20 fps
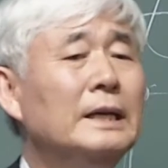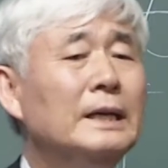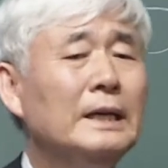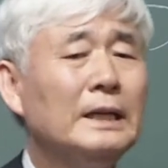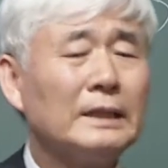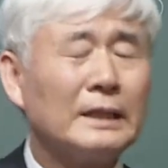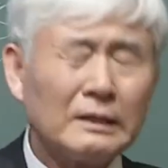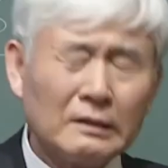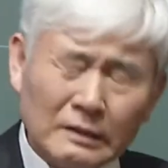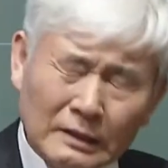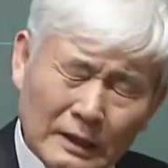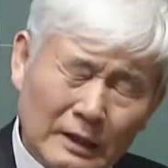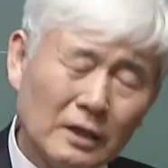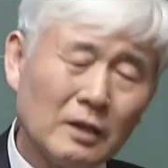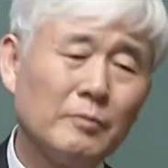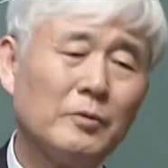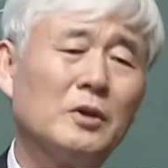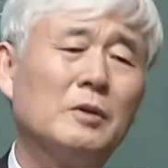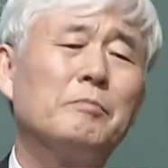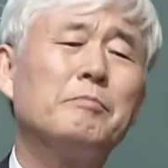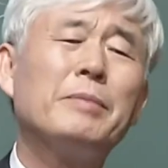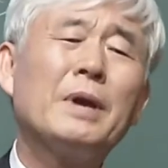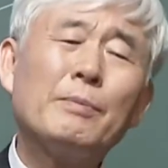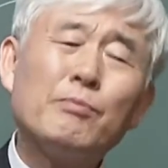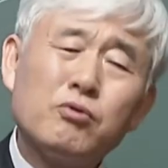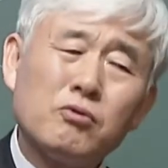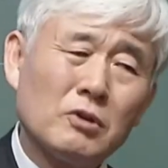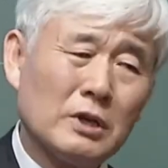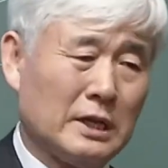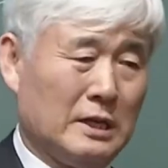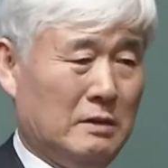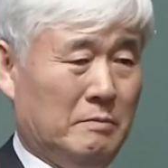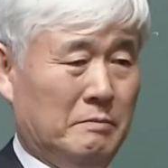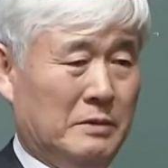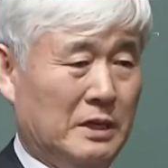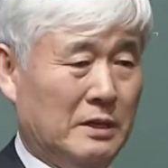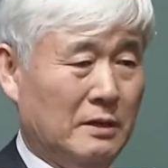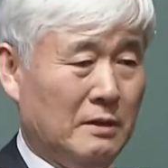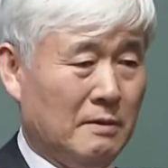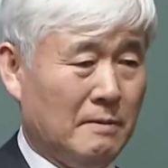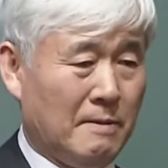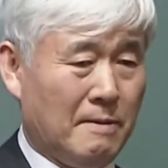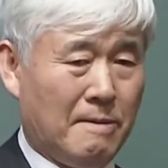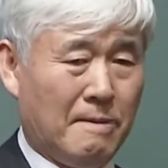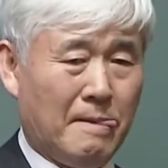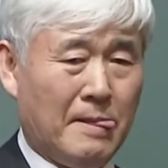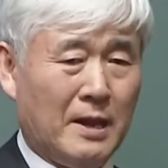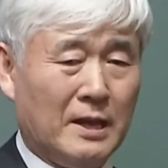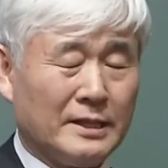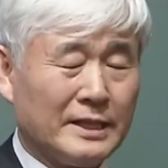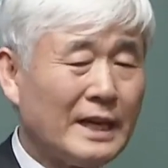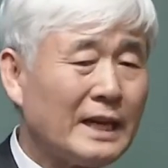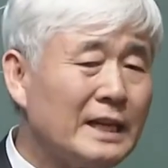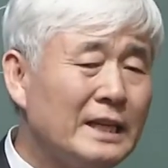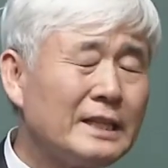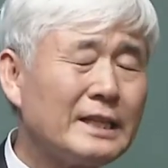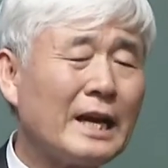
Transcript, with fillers: which is about showing kindness to others.